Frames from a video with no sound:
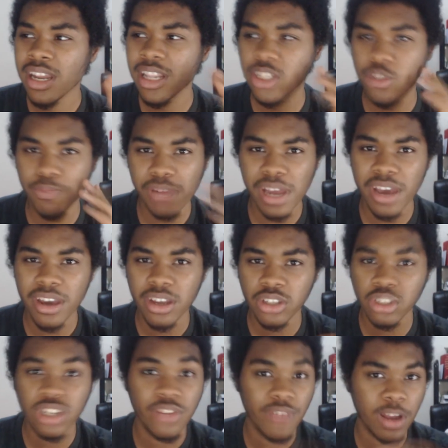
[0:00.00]
He needs to play
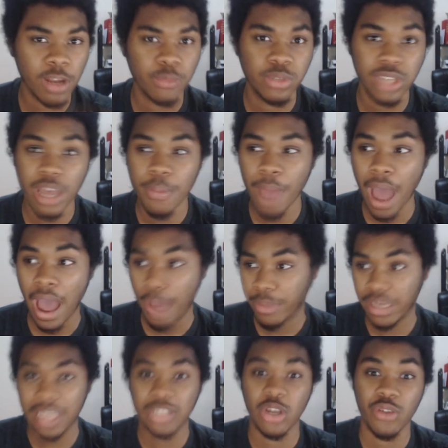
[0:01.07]
to develop to get better. I
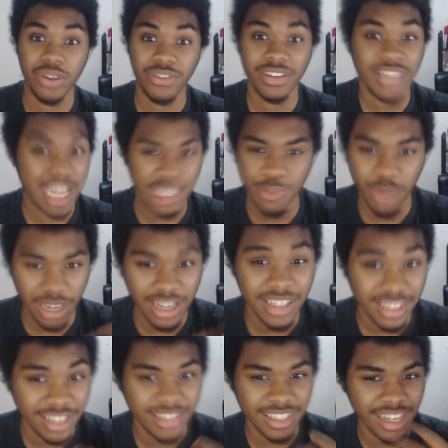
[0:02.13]
mean, he's already fantastic, but he
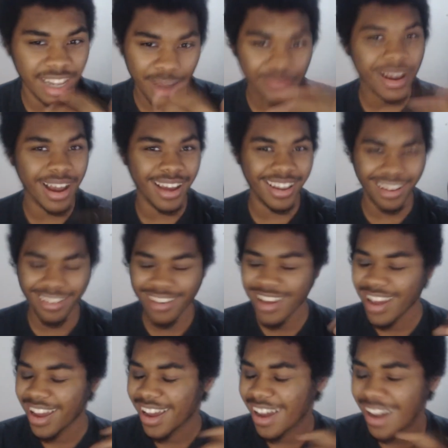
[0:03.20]
needs to still get better, you know.
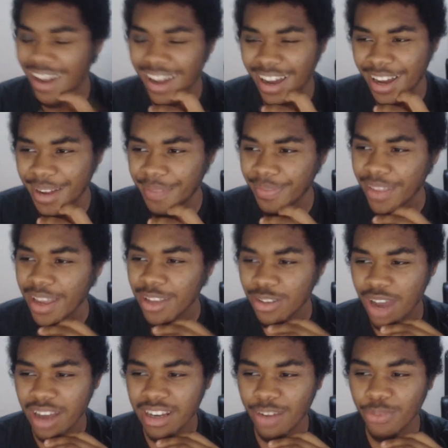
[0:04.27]

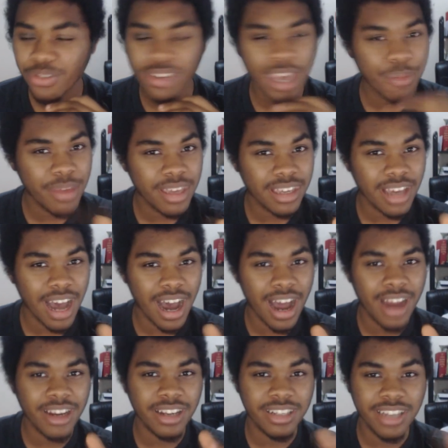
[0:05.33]
So I'd have Kimmich
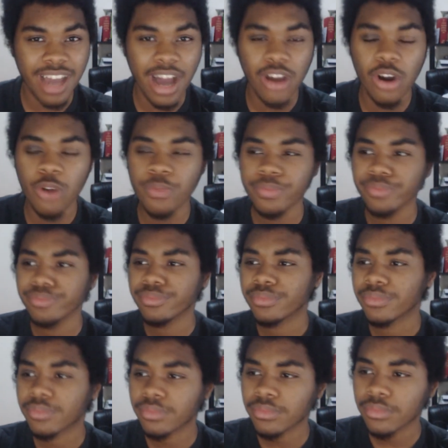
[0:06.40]
and Thiago.
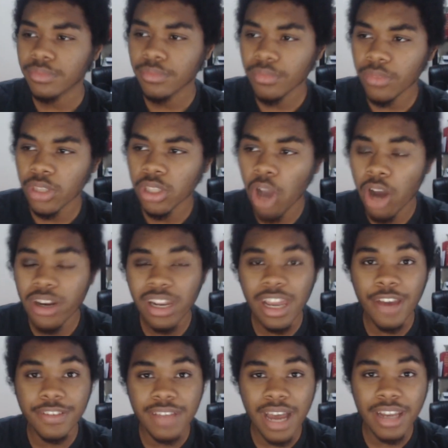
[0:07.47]
On the
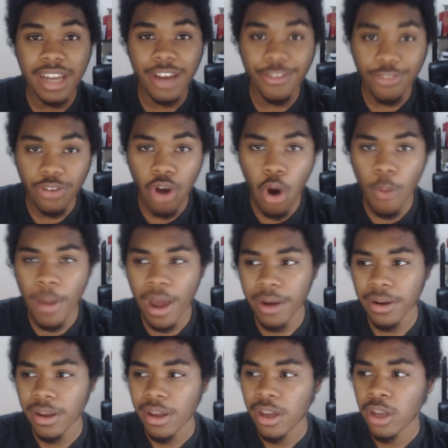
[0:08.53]
left, I'd have
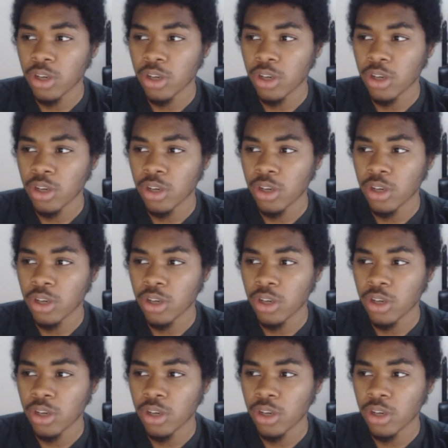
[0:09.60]
Coman.